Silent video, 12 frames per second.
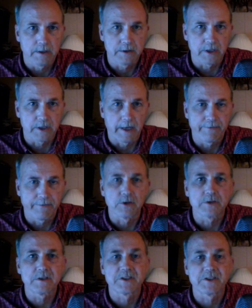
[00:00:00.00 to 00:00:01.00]
July
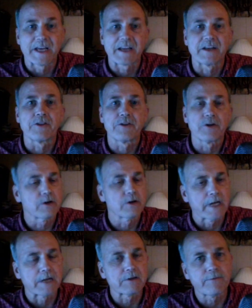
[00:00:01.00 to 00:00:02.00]
1st, 2nd, and 3rd,
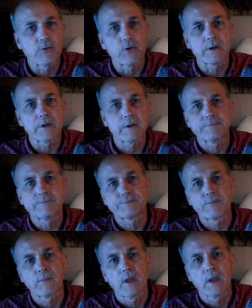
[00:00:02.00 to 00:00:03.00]
not the 4th.
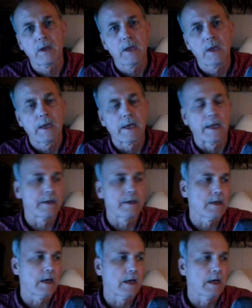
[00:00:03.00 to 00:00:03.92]
And